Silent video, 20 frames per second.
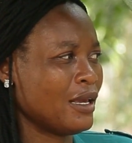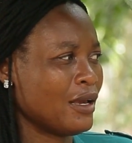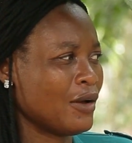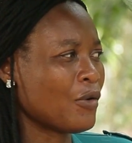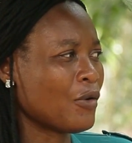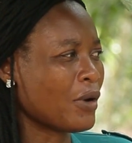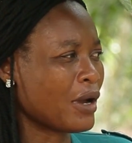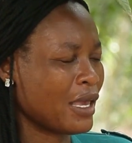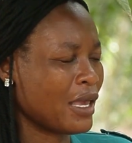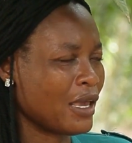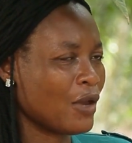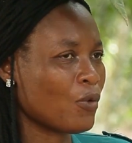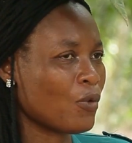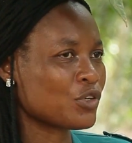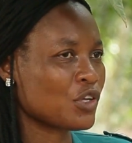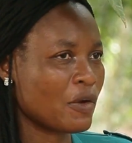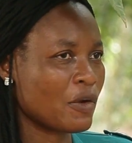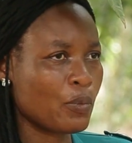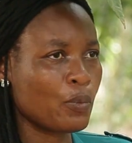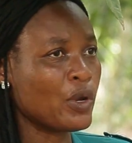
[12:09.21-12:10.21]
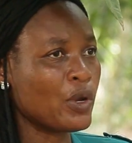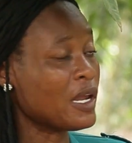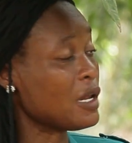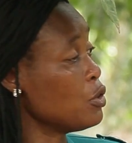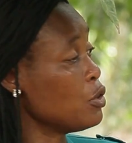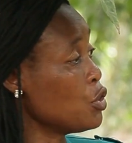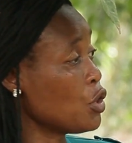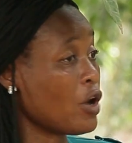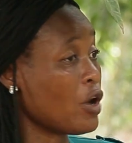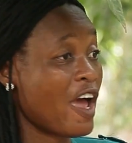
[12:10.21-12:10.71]
Okay, so we
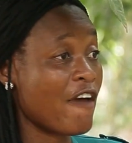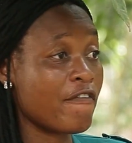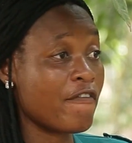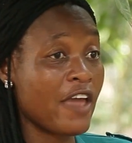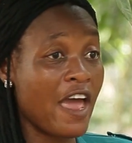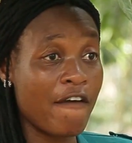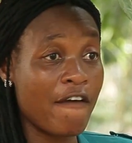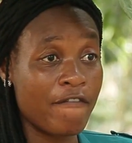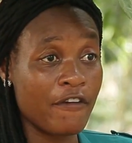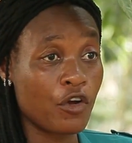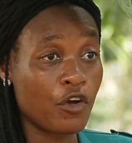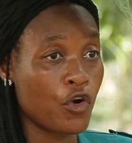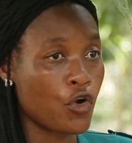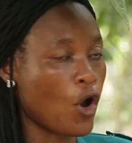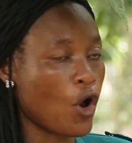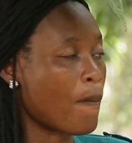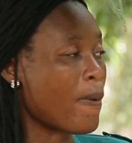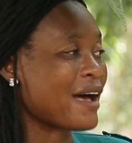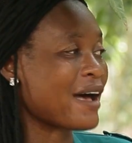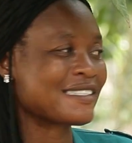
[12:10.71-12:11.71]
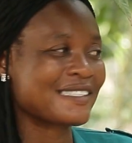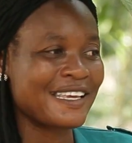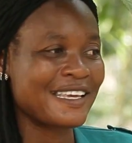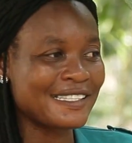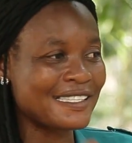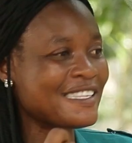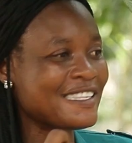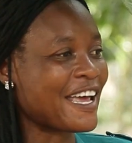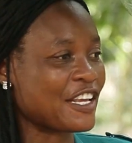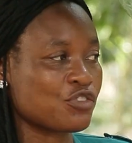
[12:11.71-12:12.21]
you know every every crop has
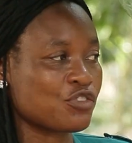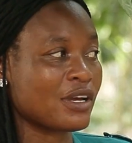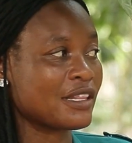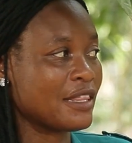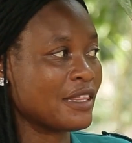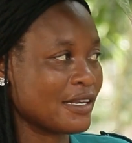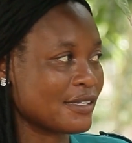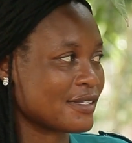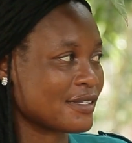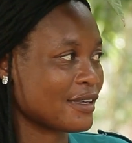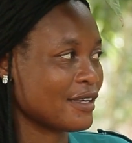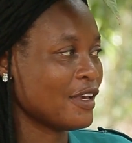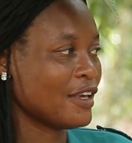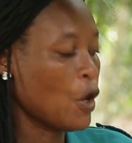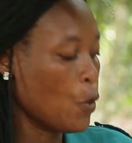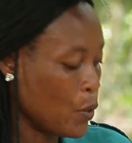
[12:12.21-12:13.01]
its natural taste. Okay.